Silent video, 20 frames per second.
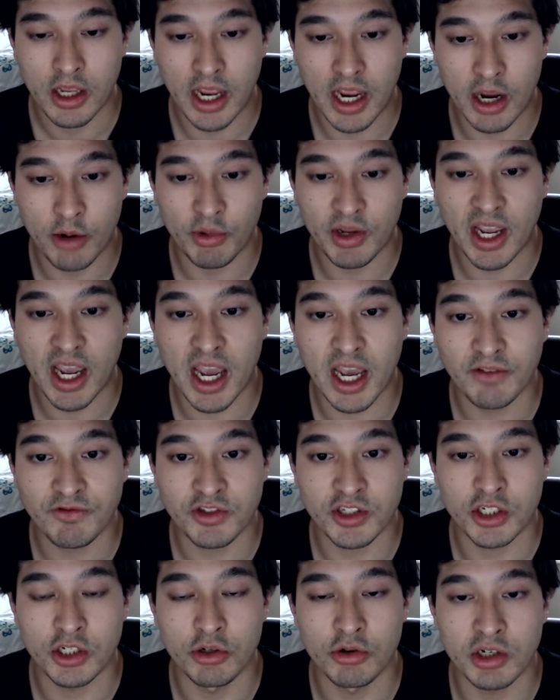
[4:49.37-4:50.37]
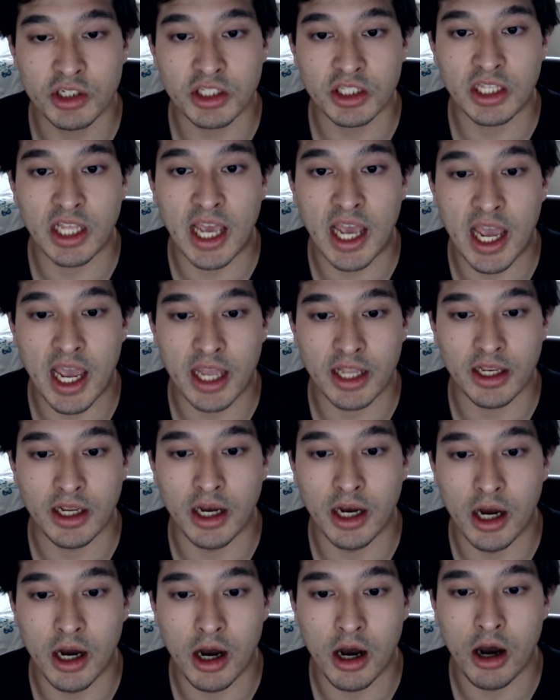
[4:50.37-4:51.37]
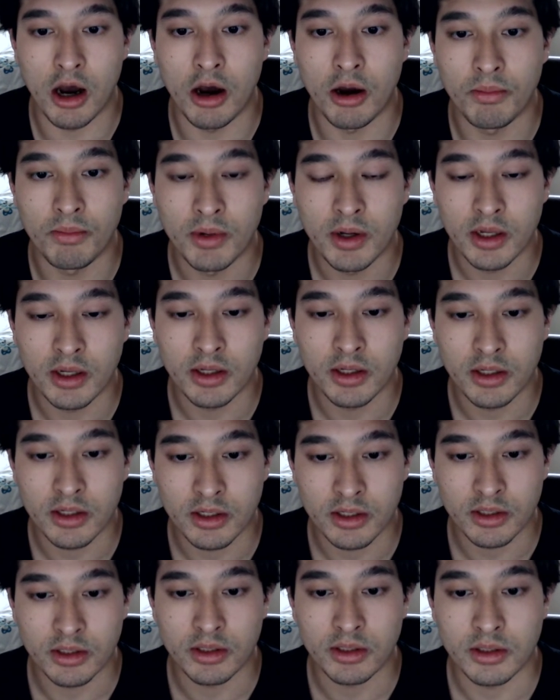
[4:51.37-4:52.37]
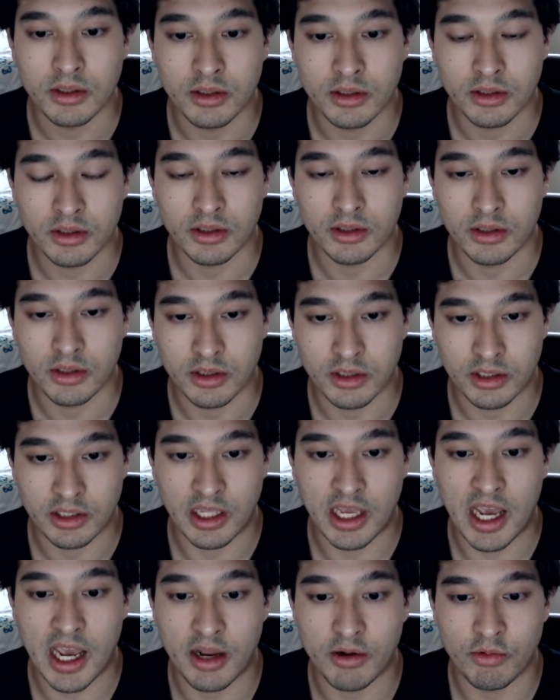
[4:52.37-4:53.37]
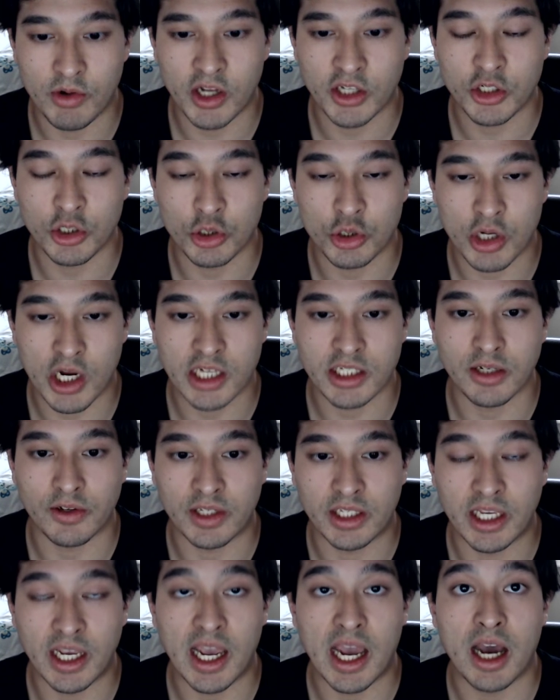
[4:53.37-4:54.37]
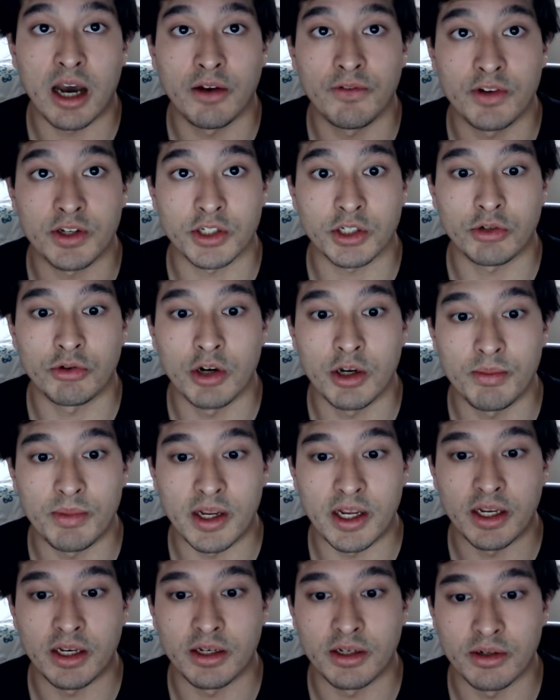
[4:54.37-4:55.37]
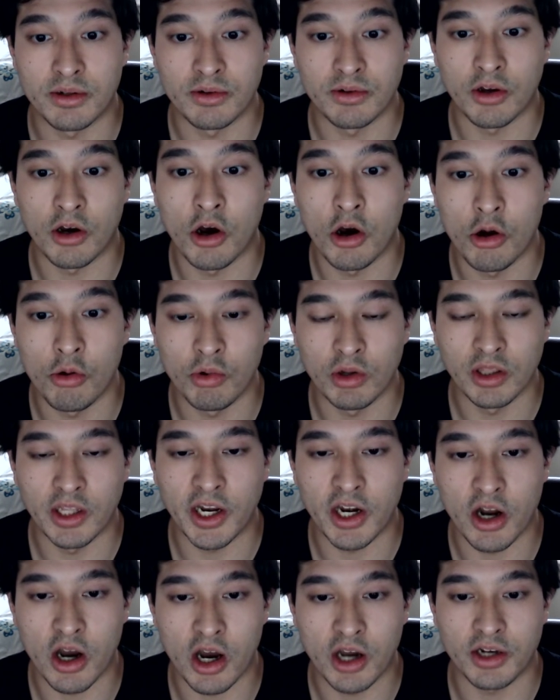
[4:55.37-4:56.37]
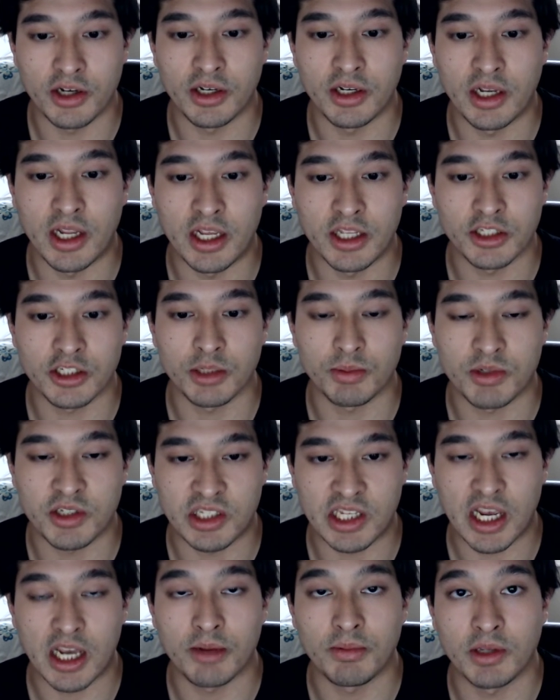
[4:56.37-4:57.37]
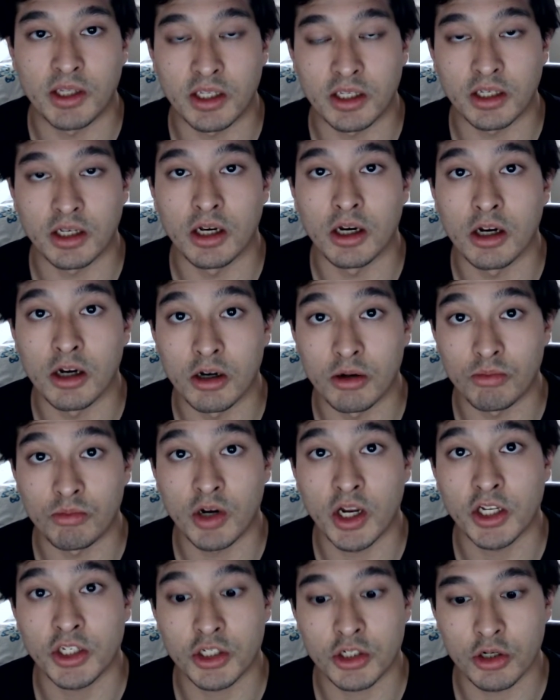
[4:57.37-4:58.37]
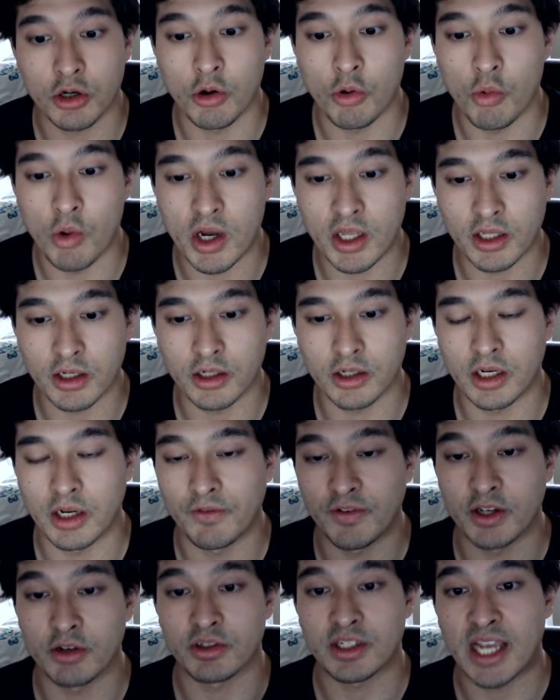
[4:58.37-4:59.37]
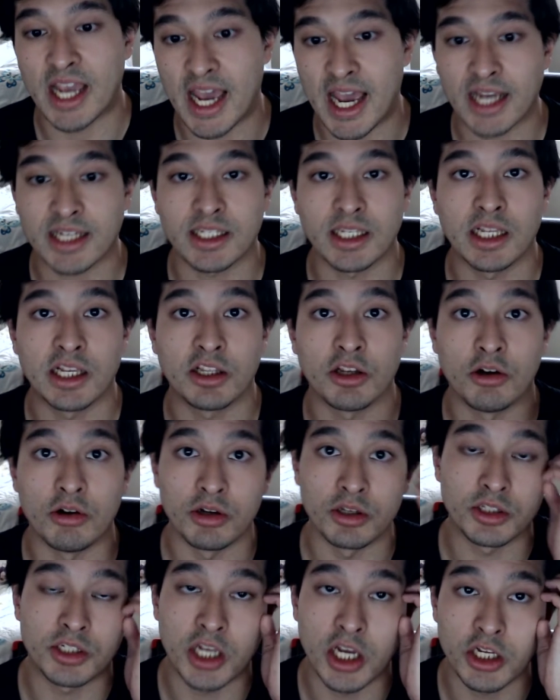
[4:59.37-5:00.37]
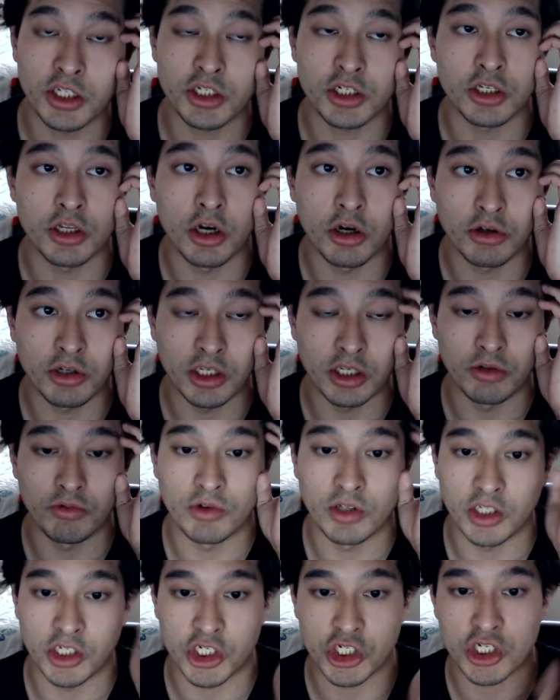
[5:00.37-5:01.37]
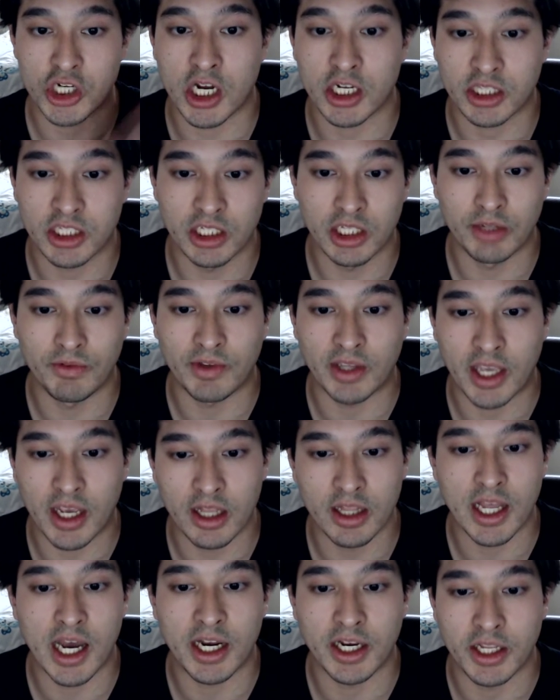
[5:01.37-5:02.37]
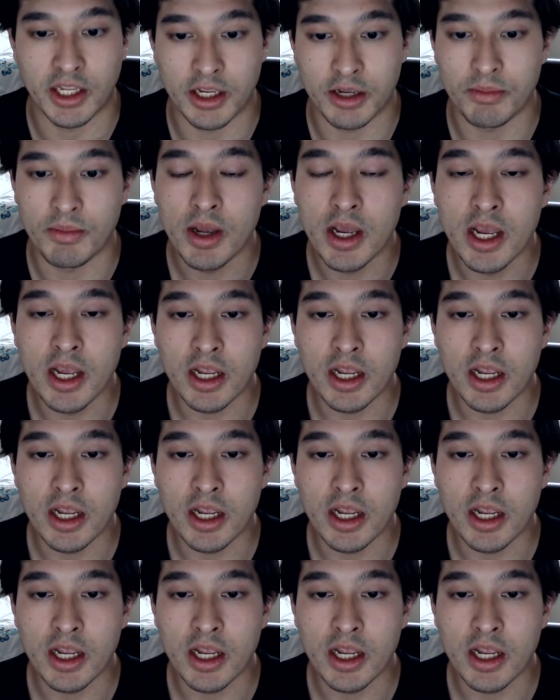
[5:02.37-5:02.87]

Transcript: And we have to it that um, that Rachel tries to get out of his grip, and Ho will later on ends up stabbing um, Rachel. Whether if it was accident or intentional, it really shocked the living hell out of him.